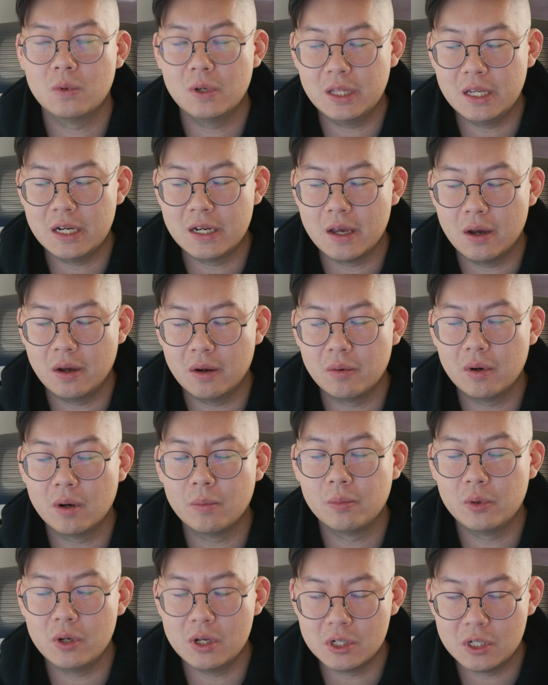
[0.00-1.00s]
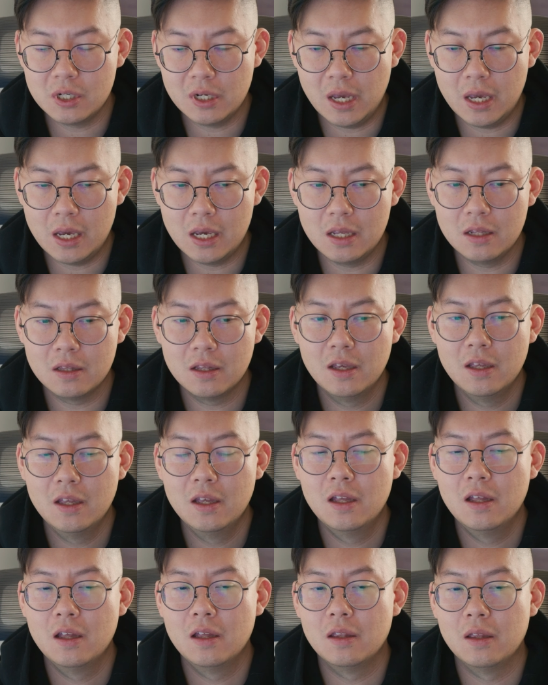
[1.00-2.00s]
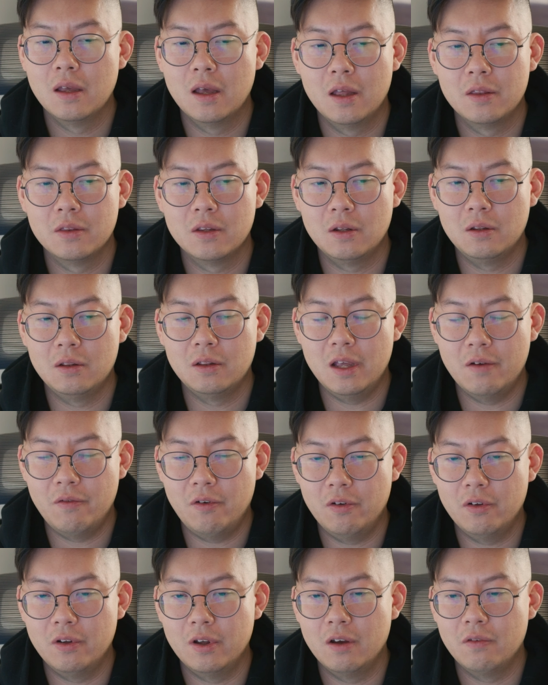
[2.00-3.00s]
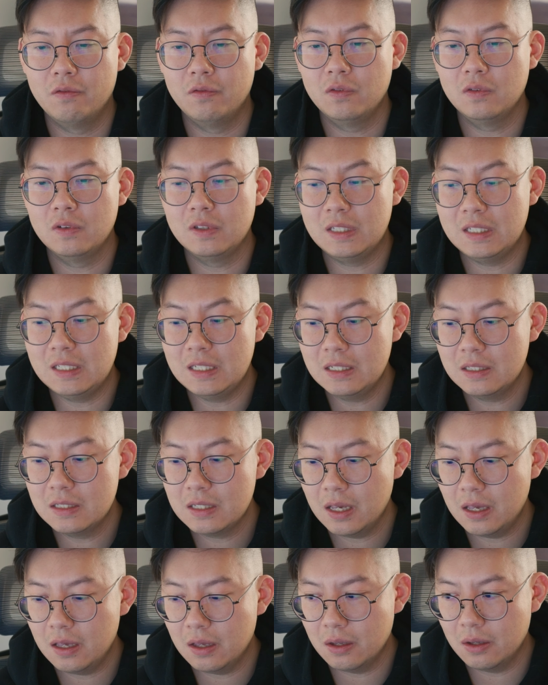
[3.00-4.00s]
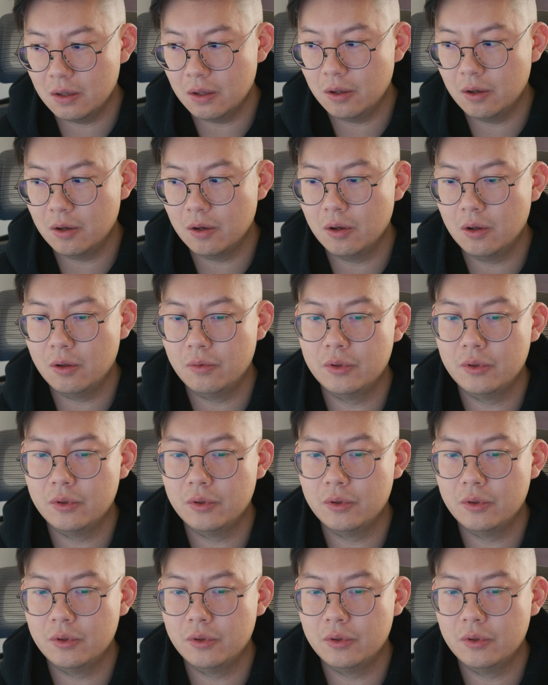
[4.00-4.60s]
really now appreciate the level of detail,